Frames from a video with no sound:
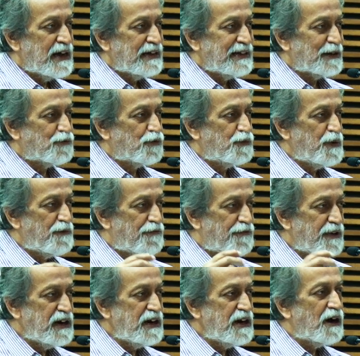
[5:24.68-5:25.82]
that will be
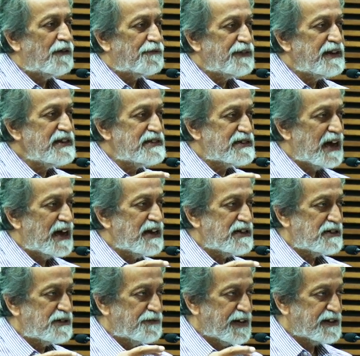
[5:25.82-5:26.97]
free of these kinds
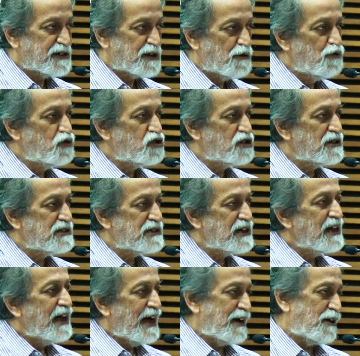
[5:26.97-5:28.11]
of exclusions,
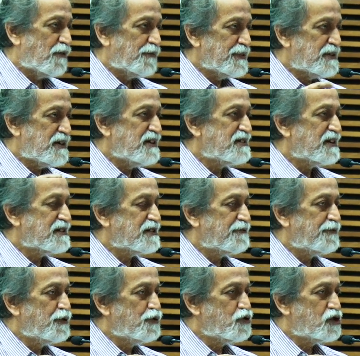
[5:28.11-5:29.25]
and obviously such a
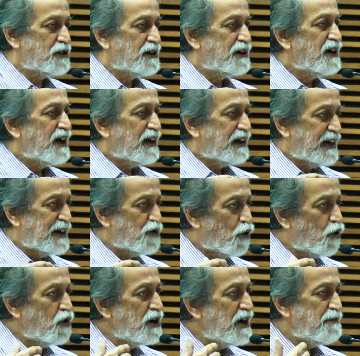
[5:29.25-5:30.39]
future can
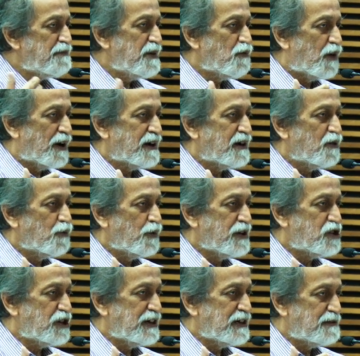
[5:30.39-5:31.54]
only be one
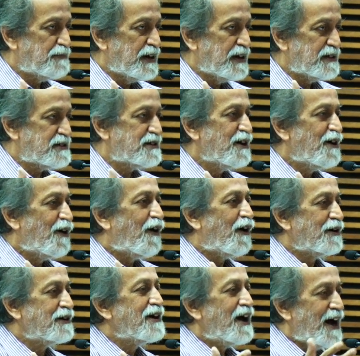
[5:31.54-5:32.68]
which is based
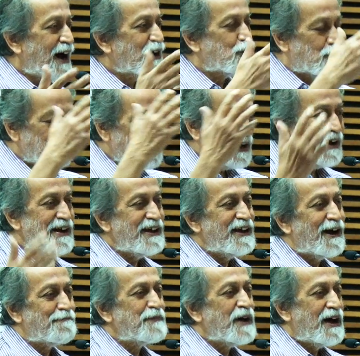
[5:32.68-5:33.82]
on building
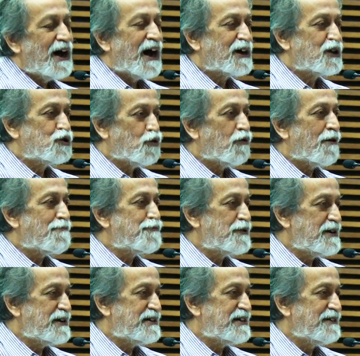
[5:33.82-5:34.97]
up a
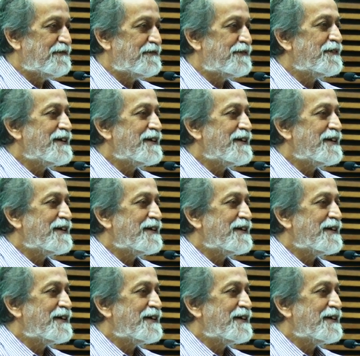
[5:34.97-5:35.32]
cooperative